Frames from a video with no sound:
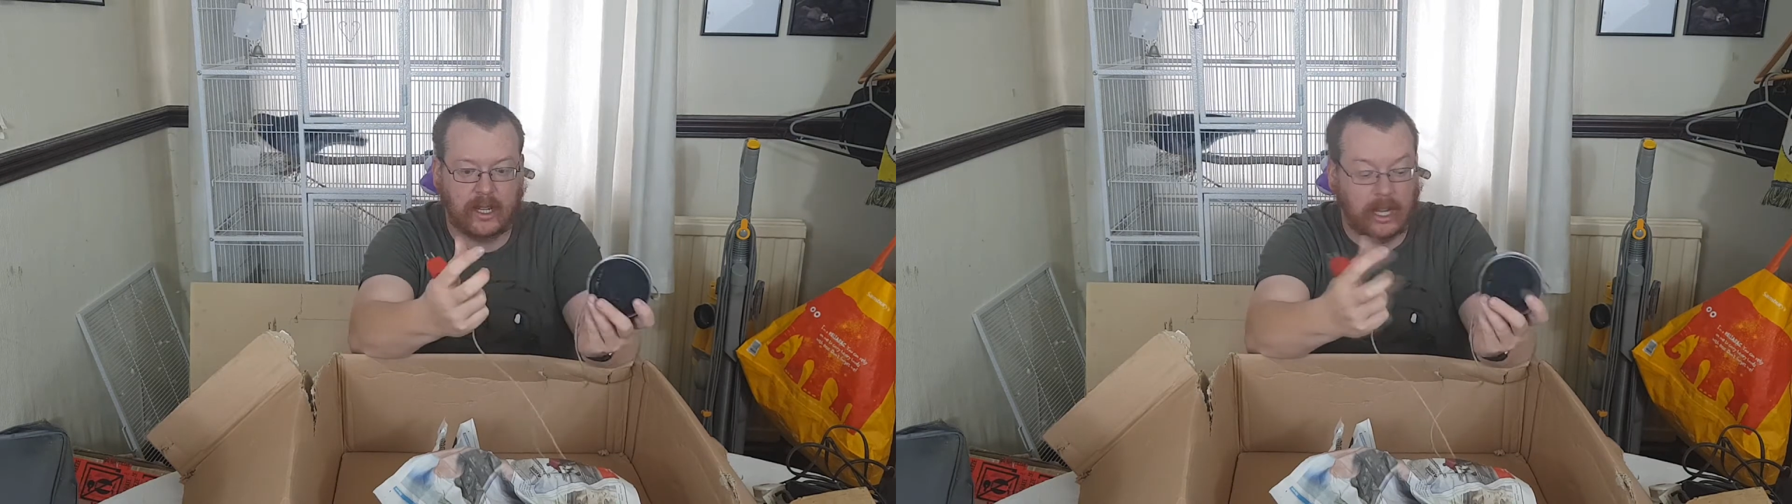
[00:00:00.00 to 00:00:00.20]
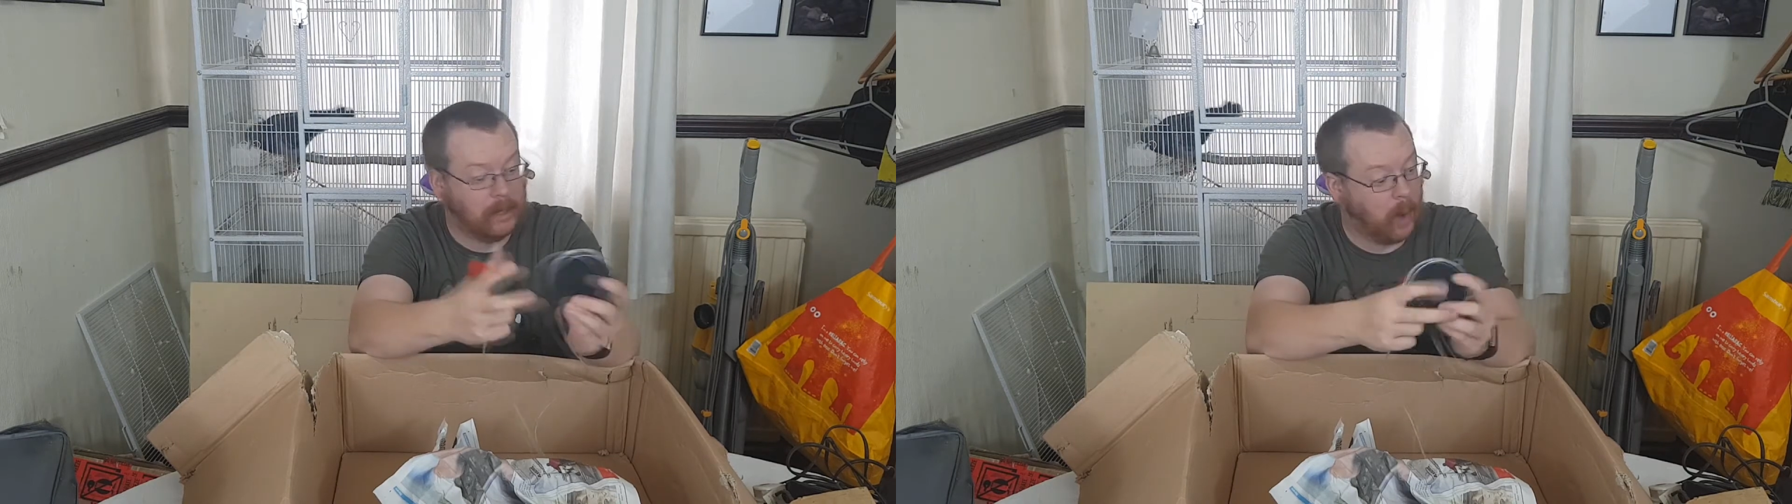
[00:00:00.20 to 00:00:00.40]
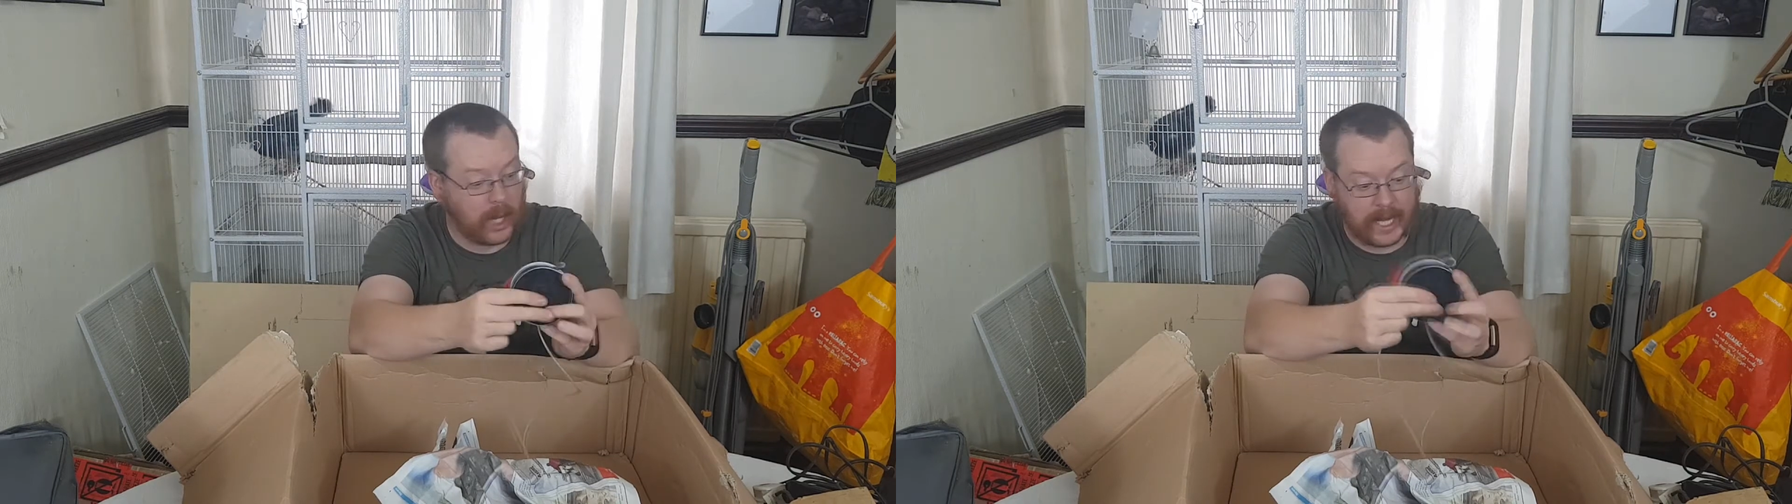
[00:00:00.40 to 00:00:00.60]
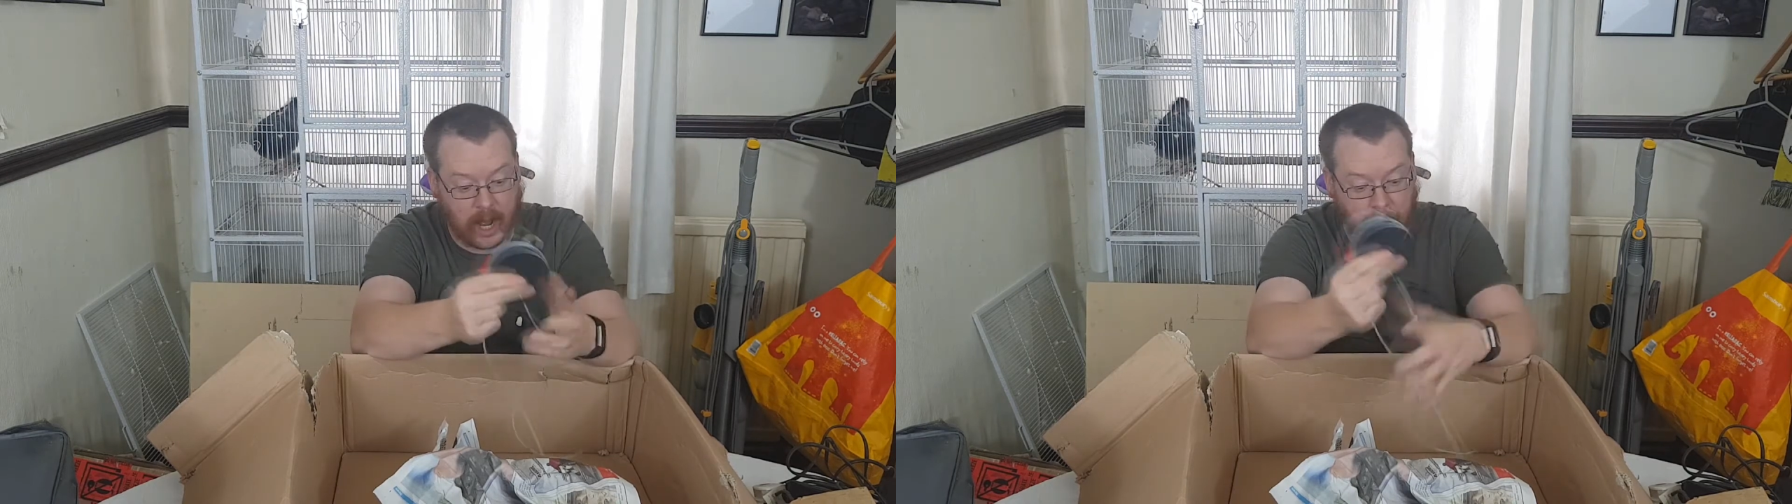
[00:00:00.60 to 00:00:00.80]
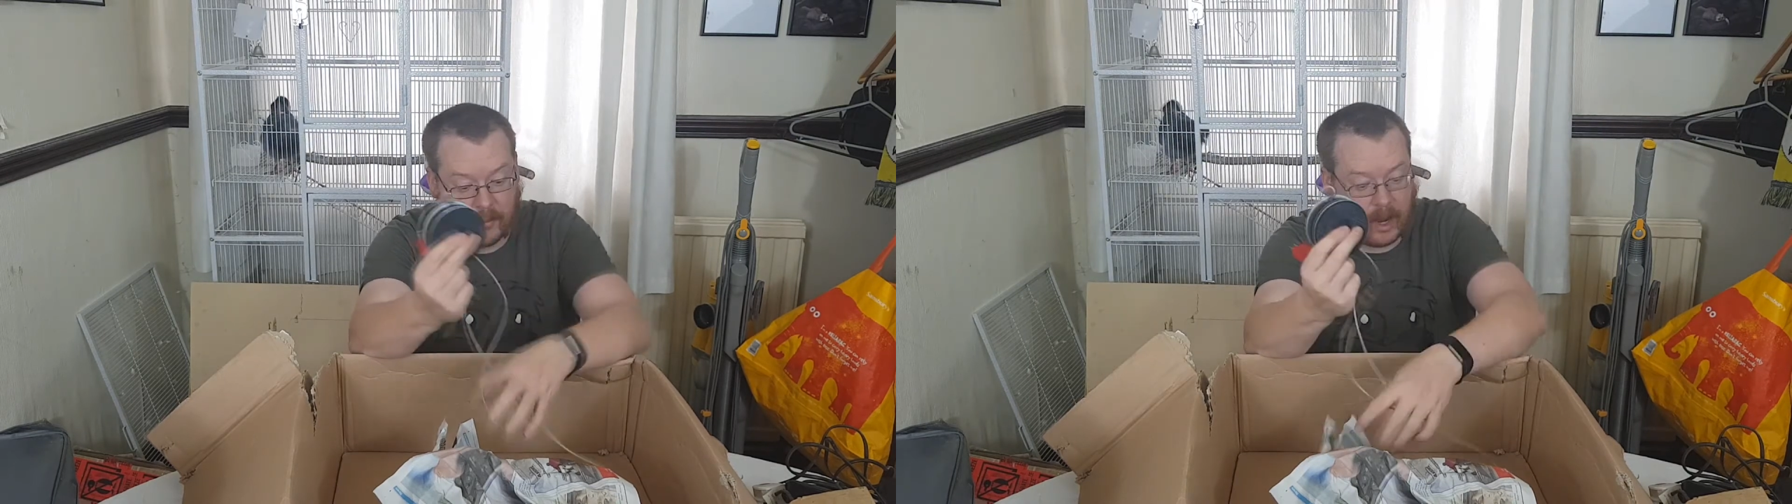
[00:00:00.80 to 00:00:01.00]
The more you
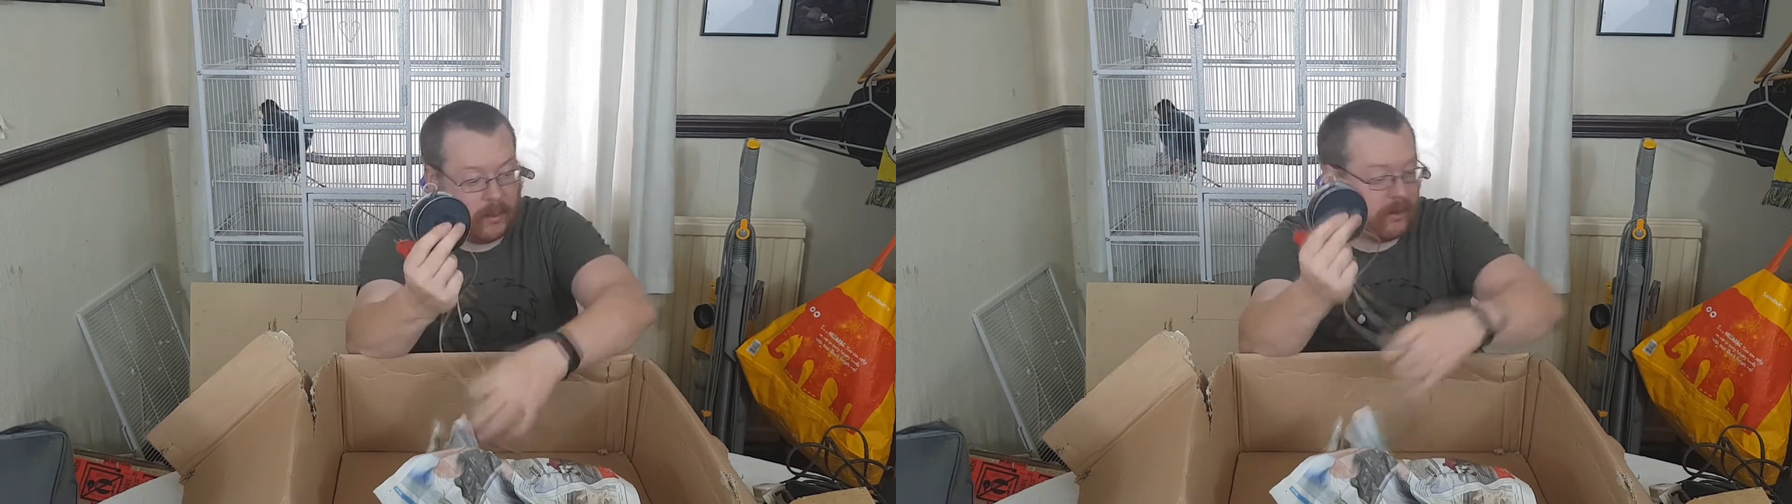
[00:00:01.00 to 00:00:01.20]
know. Well, we've